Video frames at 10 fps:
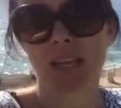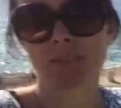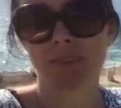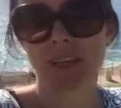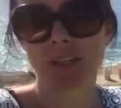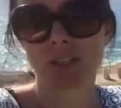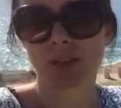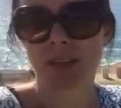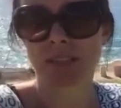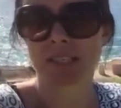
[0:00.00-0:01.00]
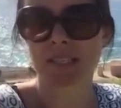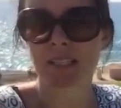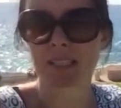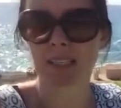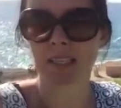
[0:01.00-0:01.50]
get fit in
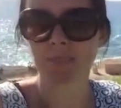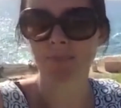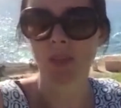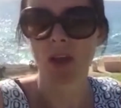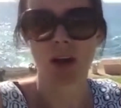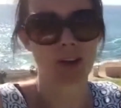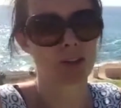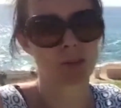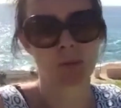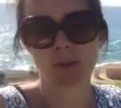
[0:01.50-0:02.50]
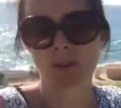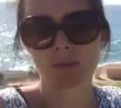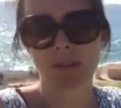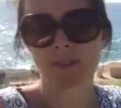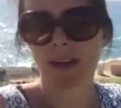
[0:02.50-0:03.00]
2016 or just want
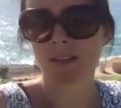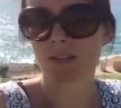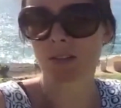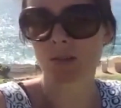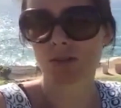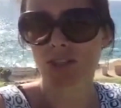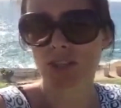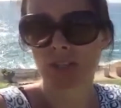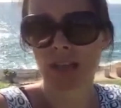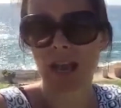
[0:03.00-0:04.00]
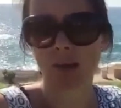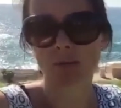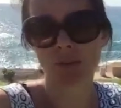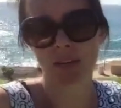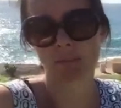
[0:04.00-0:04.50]
some advice on nutrition, I
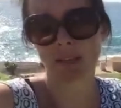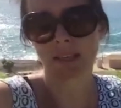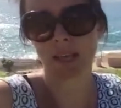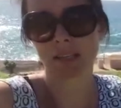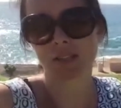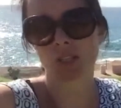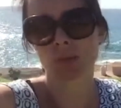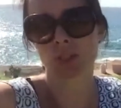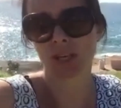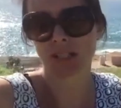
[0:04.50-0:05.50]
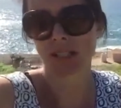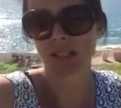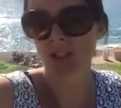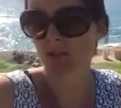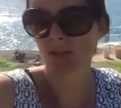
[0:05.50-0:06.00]
would recommend getting in touch with Shazia just